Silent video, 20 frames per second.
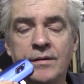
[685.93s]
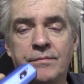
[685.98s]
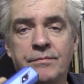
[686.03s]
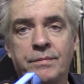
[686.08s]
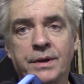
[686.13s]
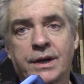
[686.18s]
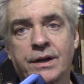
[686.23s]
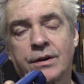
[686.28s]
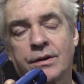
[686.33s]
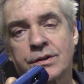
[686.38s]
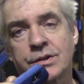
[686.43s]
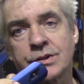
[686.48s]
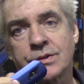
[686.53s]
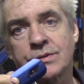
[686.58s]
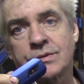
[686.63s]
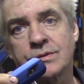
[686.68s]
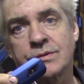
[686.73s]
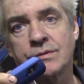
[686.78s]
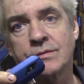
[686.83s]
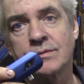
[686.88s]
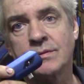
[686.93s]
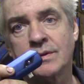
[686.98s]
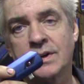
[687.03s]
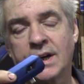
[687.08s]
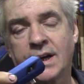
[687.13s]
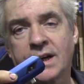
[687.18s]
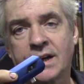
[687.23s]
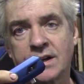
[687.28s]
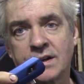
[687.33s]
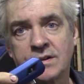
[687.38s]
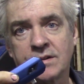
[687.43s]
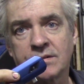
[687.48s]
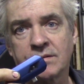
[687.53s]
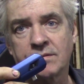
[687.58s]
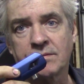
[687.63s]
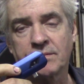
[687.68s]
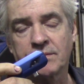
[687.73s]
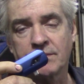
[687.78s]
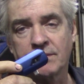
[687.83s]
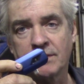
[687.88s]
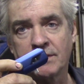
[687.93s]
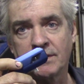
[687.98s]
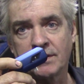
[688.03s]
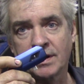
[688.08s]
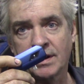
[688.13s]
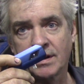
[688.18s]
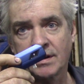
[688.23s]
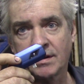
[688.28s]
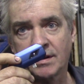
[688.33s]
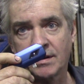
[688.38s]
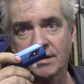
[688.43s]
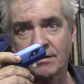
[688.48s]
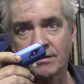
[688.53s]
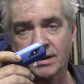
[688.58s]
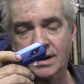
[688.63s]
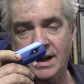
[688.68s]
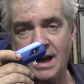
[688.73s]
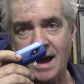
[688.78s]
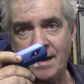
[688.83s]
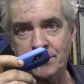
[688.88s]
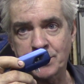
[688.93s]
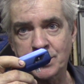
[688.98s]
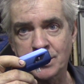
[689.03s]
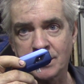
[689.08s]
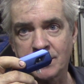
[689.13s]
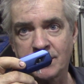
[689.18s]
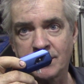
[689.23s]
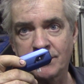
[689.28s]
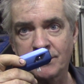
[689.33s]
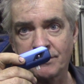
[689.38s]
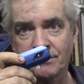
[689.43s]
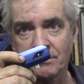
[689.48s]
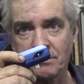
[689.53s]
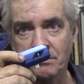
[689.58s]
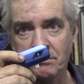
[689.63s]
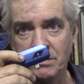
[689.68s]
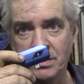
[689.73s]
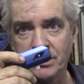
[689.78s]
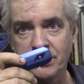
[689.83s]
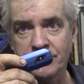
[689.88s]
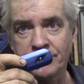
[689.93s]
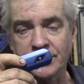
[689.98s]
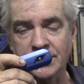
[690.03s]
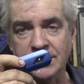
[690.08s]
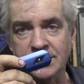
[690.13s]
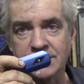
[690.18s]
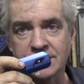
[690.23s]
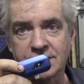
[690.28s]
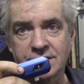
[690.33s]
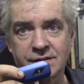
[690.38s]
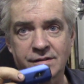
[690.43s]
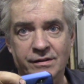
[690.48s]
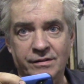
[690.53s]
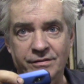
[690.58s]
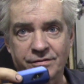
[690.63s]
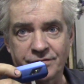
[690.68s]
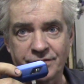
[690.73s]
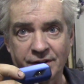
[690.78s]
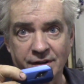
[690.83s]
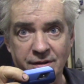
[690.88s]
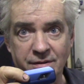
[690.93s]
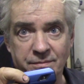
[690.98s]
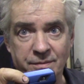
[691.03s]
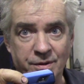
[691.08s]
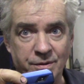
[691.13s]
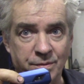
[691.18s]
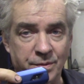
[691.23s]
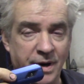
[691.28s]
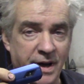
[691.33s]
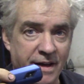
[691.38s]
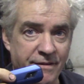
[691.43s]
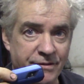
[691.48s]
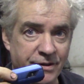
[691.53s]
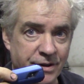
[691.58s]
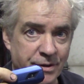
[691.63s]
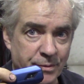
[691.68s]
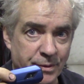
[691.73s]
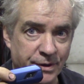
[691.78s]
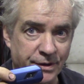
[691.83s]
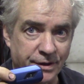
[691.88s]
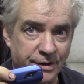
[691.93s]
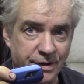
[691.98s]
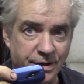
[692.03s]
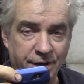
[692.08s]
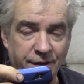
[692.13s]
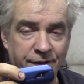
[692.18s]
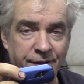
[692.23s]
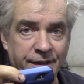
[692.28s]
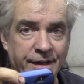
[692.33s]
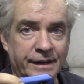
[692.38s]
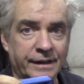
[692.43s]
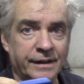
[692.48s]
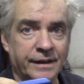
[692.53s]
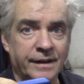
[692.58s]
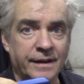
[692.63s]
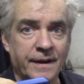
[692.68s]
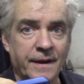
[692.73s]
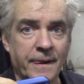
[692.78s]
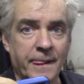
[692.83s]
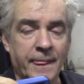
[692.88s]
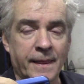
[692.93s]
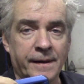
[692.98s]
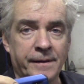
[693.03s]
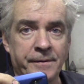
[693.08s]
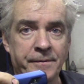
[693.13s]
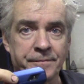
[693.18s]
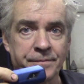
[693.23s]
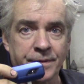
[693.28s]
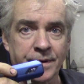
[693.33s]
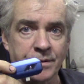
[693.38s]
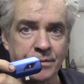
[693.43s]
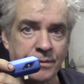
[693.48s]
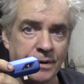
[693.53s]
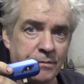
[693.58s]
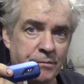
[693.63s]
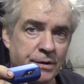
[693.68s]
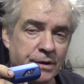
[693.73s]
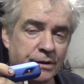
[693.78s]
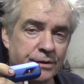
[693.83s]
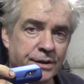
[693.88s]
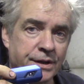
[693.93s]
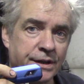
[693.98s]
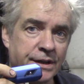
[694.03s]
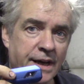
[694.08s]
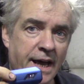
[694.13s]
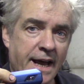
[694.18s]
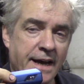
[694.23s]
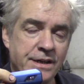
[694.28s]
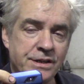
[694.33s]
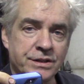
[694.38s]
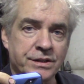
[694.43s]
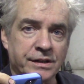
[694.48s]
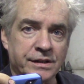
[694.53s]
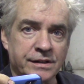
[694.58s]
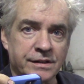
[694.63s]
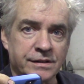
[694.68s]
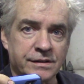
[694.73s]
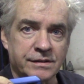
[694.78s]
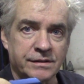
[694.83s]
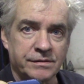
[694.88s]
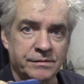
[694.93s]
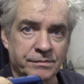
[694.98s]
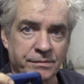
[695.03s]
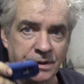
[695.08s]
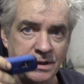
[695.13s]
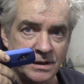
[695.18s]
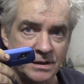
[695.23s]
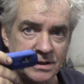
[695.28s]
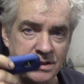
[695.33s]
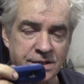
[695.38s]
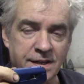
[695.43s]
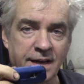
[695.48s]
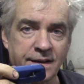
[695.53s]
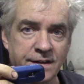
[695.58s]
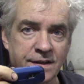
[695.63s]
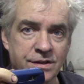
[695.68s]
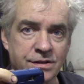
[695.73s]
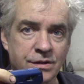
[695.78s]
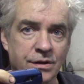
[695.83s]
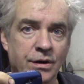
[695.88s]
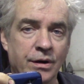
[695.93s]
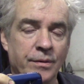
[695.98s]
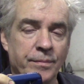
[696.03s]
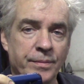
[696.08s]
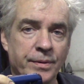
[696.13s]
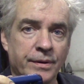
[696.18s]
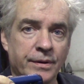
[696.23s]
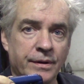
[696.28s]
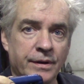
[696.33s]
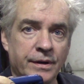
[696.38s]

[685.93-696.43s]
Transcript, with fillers: because it can capture movies or film or whatever you want to call it when we're looking at engines, we can set this up